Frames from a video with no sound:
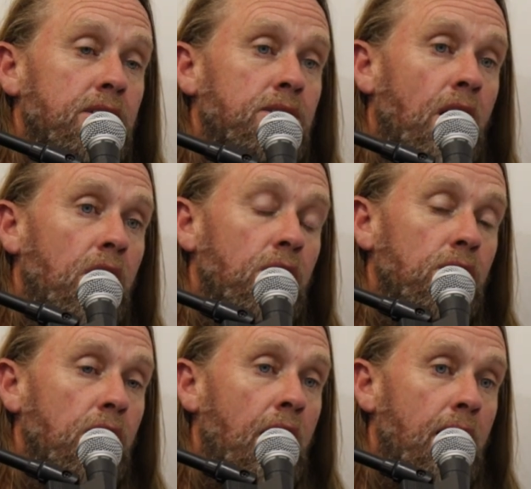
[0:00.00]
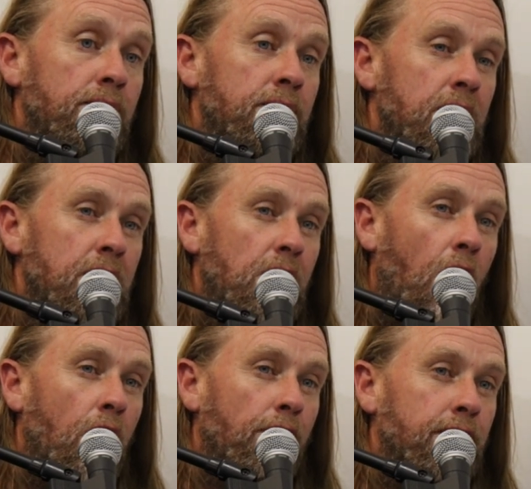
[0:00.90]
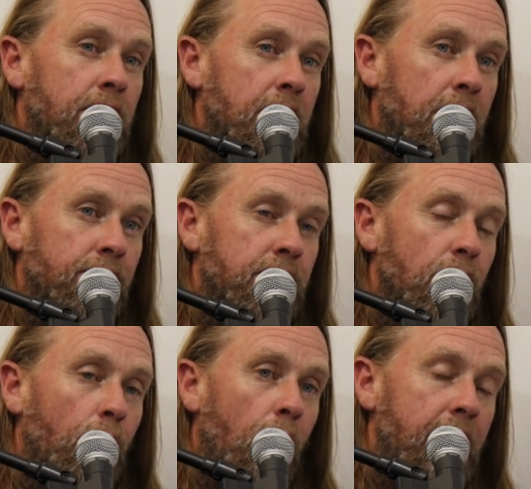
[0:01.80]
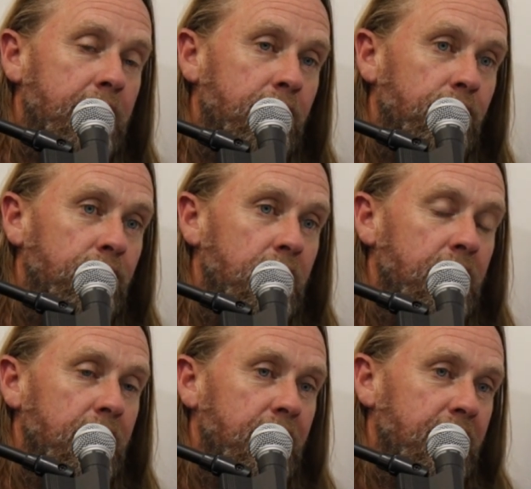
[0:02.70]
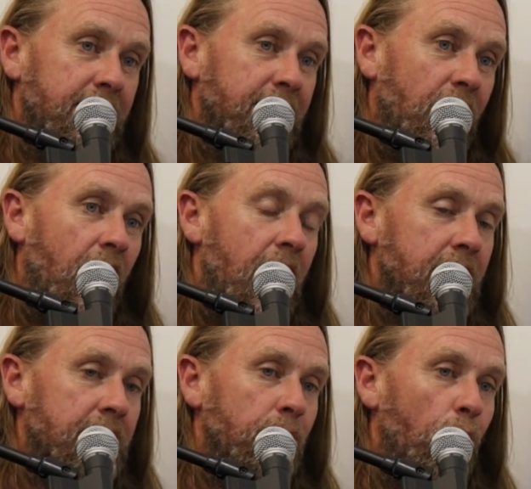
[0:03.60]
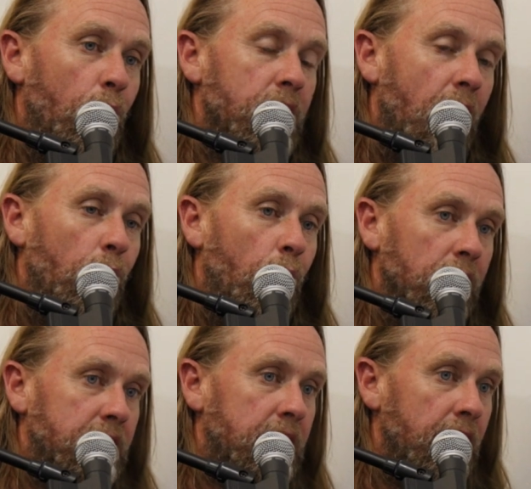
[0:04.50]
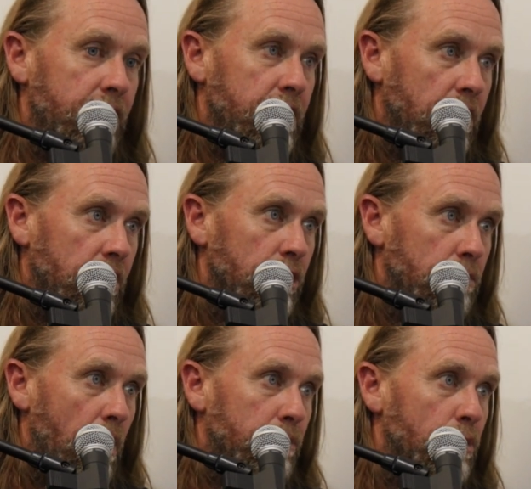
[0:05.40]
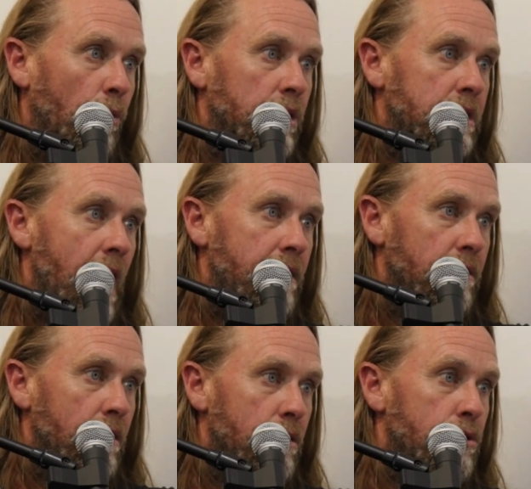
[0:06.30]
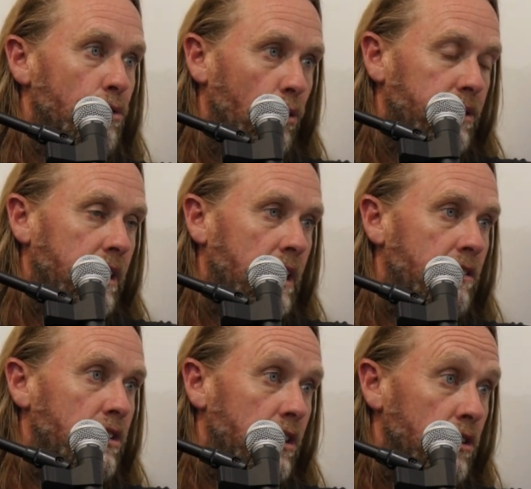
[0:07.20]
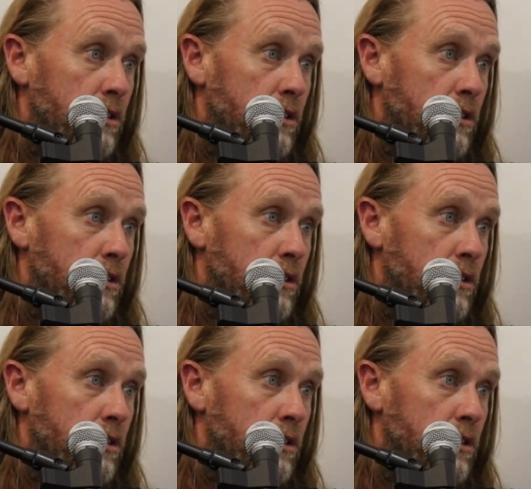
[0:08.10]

So I often think of ways and I ask them, you know, what's given you goosebumps? What's that thought that gives you goosebumps?